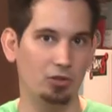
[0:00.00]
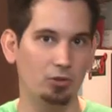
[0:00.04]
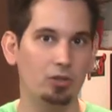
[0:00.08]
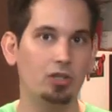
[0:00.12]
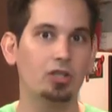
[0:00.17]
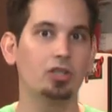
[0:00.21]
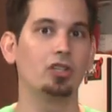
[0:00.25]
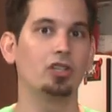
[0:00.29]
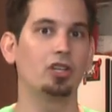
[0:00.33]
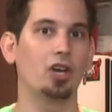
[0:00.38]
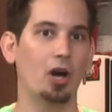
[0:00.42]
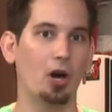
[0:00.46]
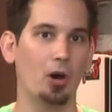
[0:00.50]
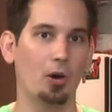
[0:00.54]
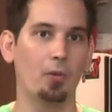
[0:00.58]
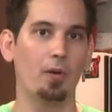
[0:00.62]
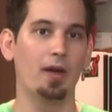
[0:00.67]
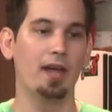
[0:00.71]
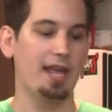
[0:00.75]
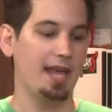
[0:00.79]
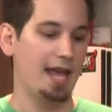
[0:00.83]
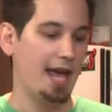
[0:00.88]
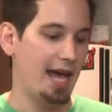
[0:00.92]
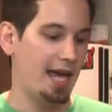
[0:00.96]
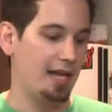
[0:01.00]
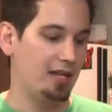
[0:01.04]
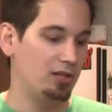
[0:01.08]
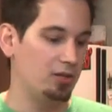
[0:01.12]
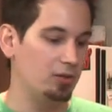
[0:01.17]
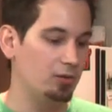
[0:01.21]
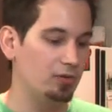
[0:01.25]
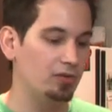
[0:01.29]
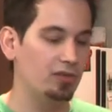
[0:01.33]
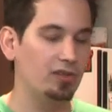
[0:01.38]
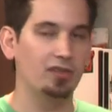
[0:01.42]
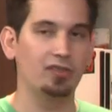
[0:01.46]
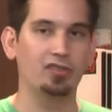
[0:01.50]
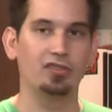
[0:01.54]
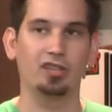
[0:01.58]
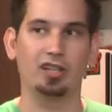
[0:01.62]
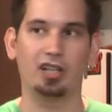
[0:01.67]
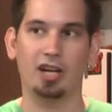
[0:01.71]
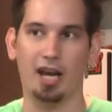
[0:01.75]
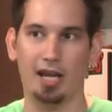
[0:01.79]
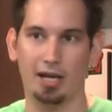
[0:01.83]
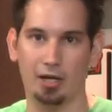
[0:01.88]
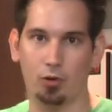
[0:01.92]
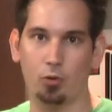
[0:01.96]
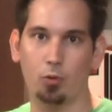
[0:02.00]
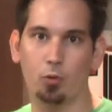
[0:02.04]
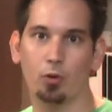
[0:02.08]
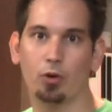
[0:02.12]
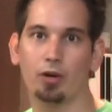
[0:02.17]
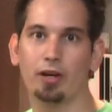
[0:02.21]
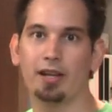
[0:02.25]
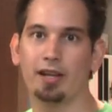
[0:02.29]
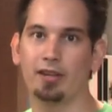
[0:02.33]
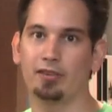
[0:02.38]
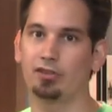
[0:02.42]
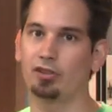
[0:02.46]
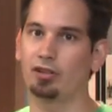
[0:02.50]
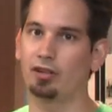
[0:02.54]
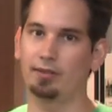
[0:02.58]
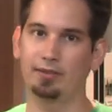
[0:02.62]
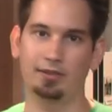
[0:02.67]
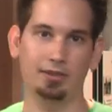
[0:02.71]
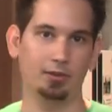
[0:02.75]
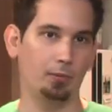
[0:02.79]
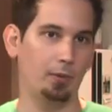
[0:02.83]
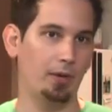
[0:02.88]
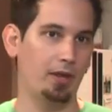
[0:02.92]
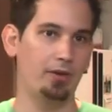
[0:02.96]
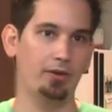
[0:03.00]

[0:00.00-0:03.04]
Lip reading: You could go and use this to kind of query that service,